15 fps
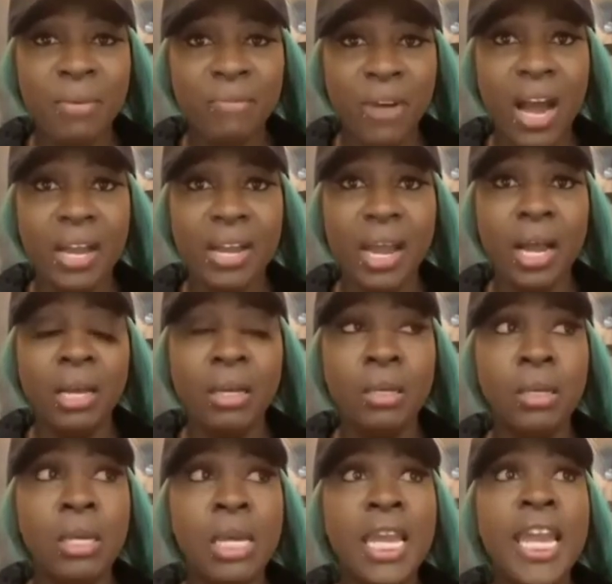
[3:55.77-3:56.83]
the
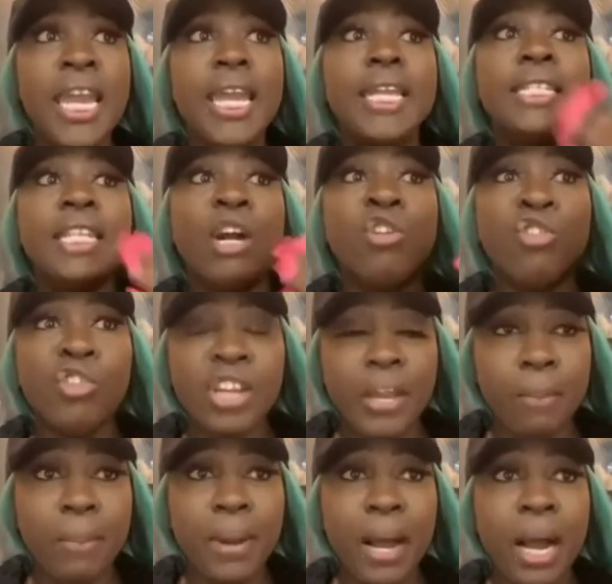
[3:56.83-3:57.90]
story say
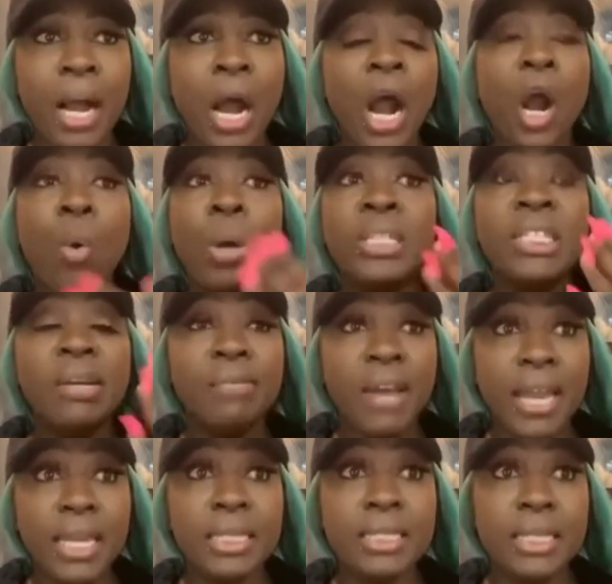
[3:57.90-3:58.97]
my baby father
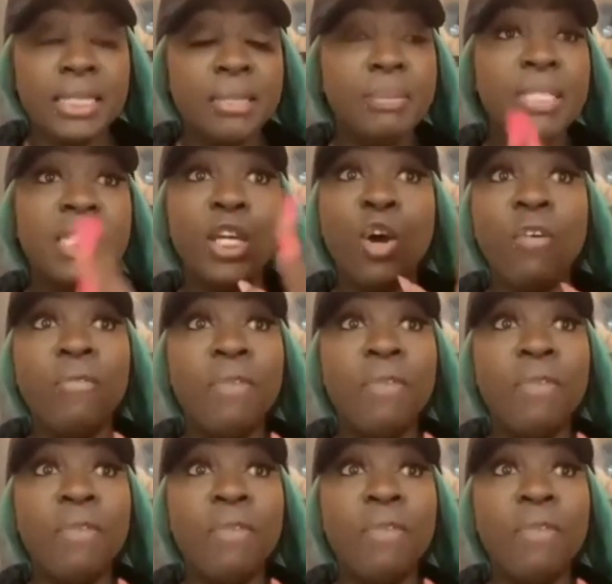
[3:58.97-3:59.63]
is a